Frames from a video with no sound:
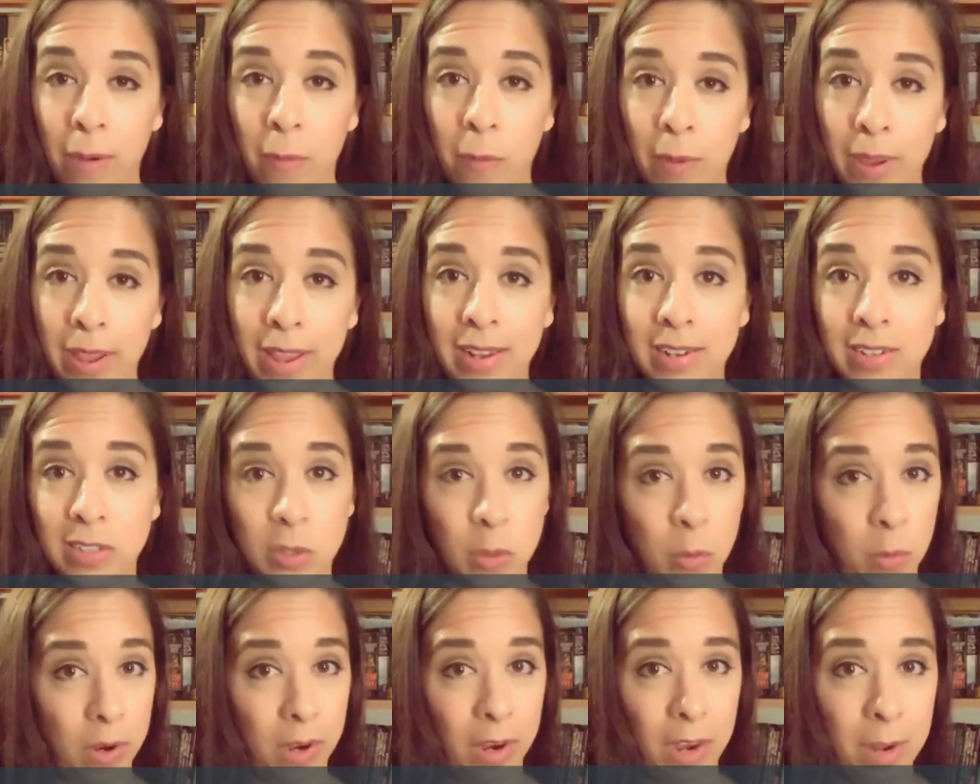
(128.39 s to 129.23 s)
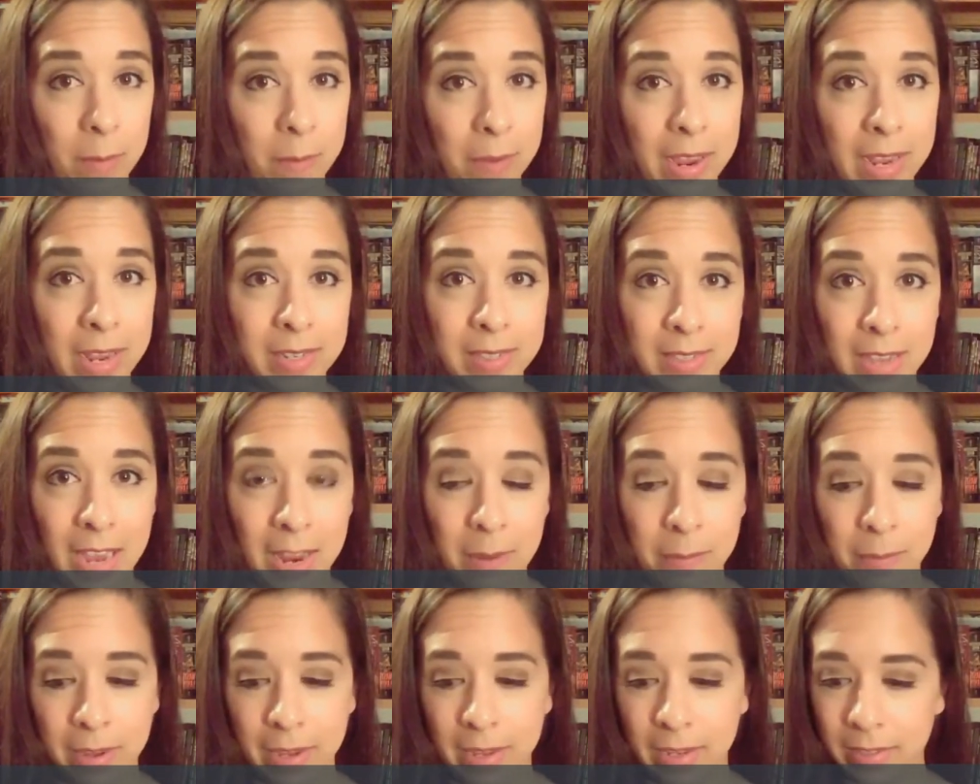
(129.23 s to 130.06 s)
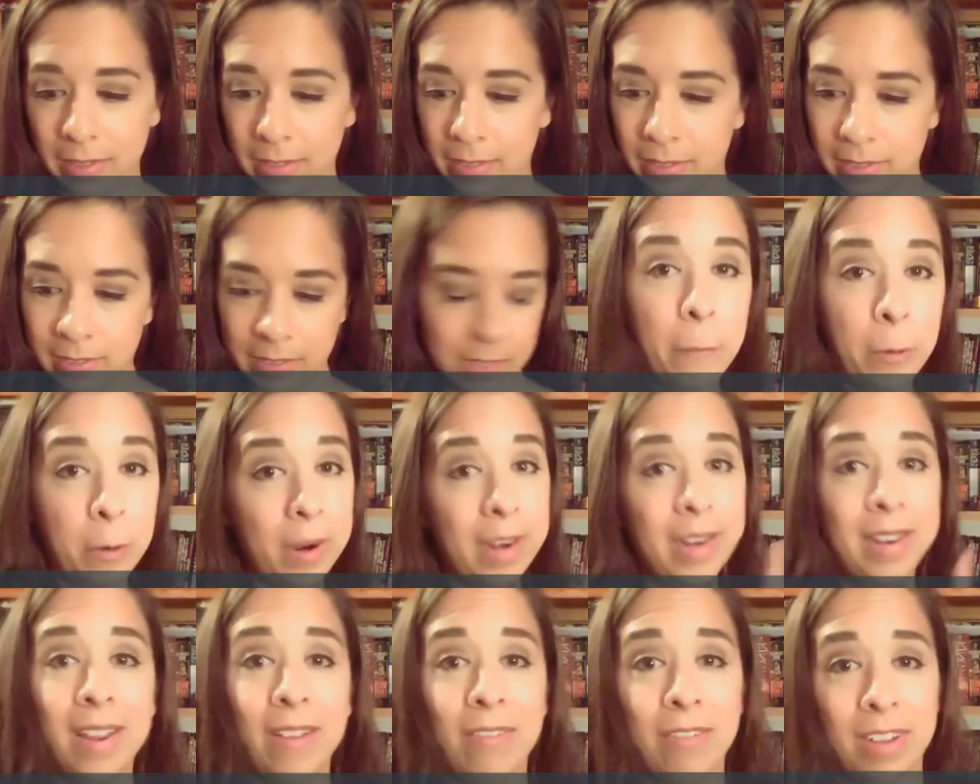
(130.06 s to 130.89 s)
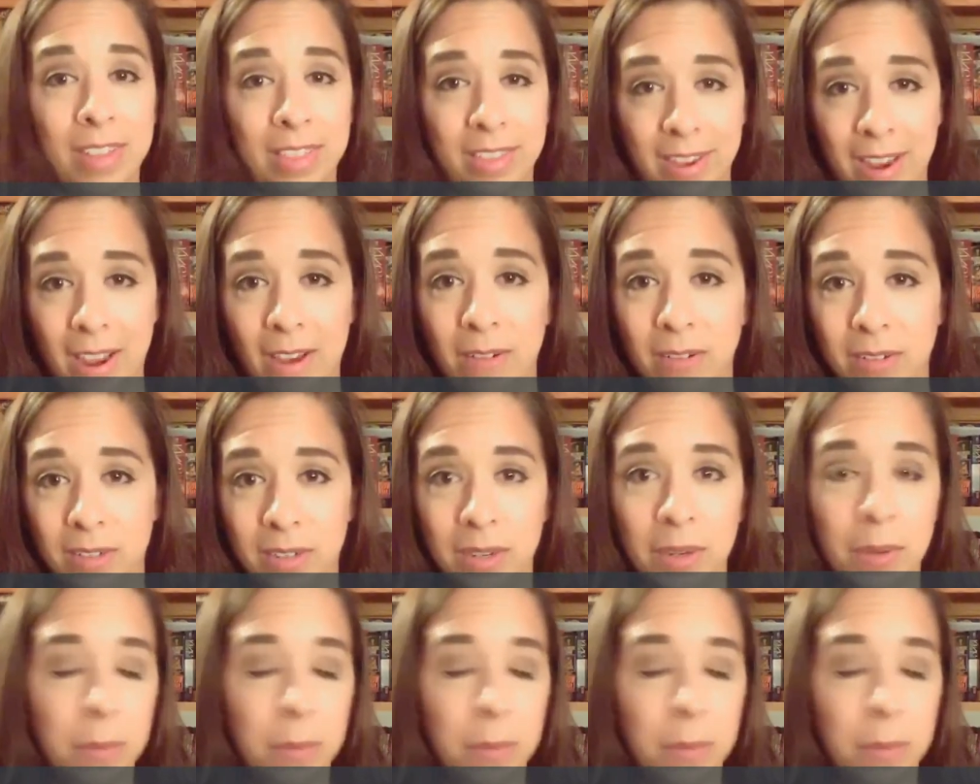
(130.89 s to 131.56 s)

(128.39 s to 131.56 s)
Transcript: I went to work on my assignments. Print everything out.